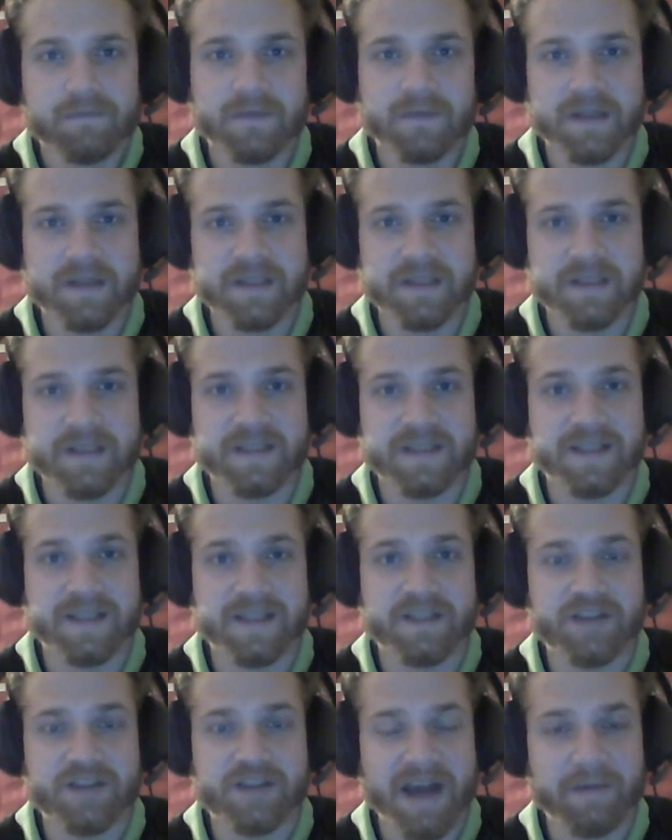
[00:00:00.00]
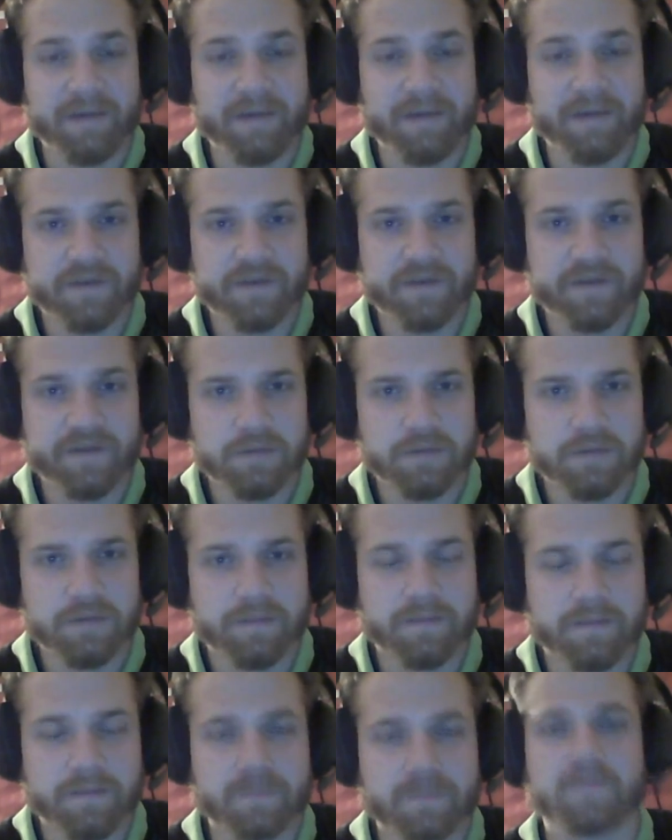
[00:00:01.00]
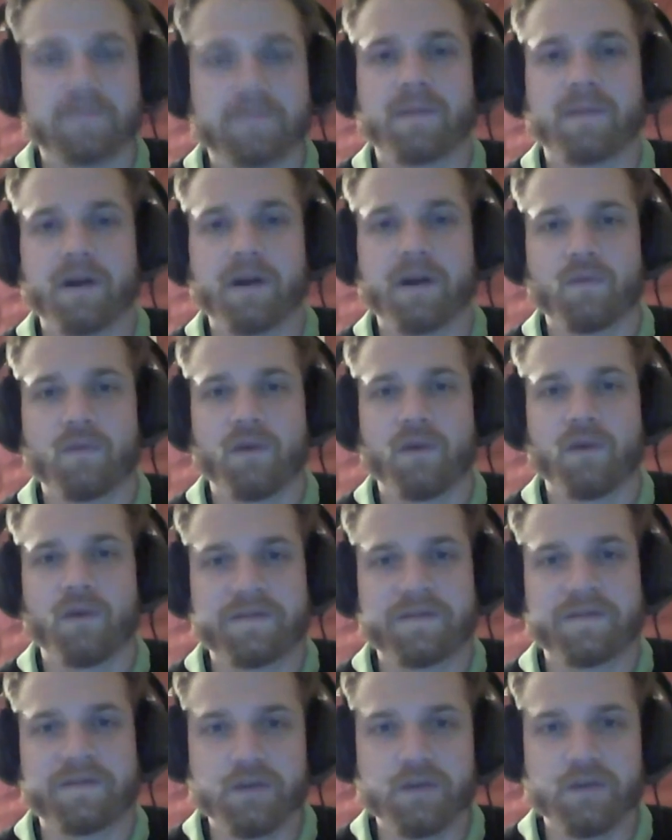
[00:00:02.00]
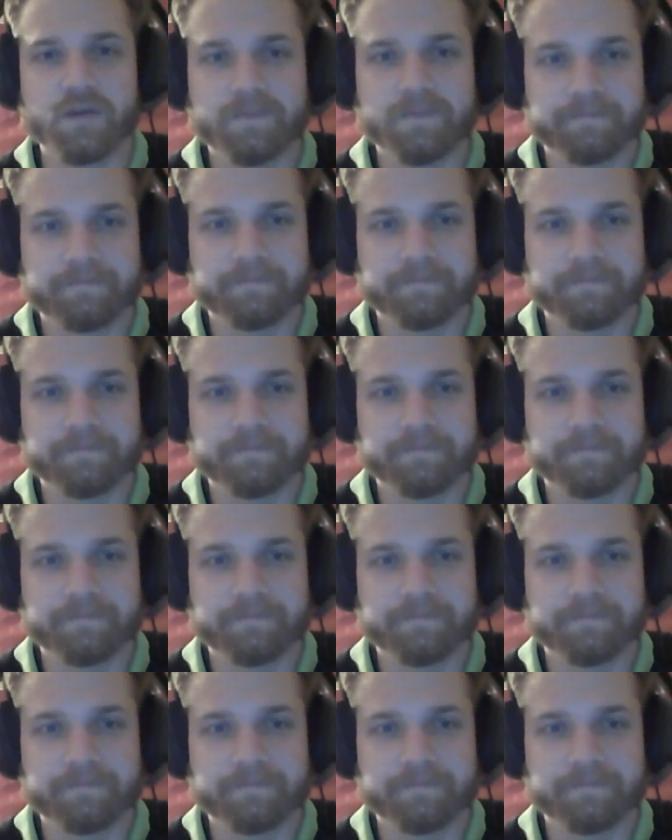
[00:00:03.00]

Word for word: This is the job interview, part 1 of 2.